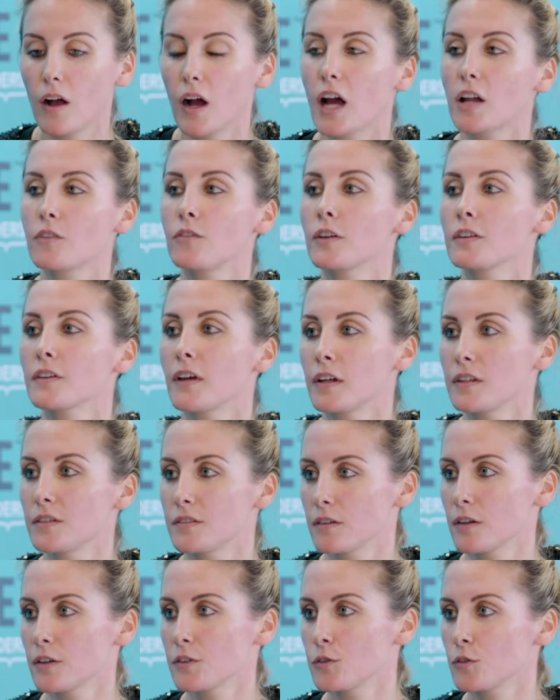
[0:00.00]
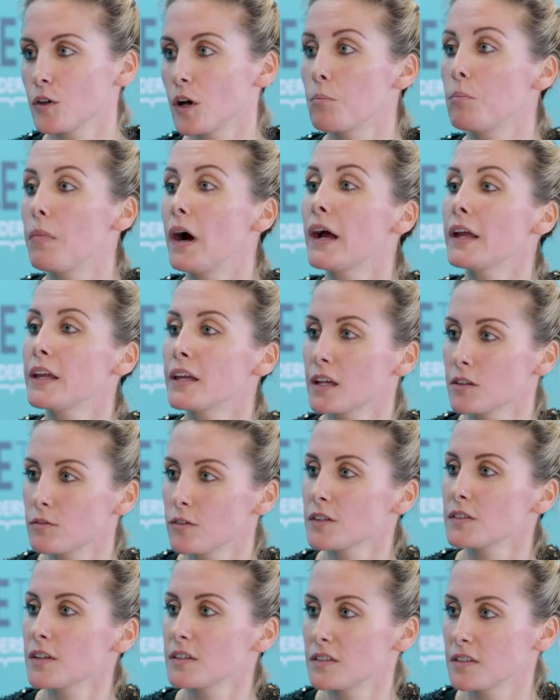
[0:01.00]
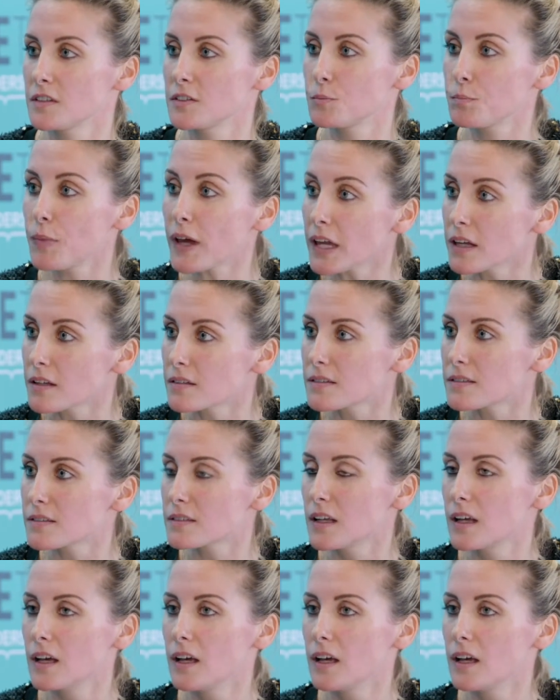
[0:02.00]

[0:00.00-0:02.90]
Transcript: advertisers are buying advertising space.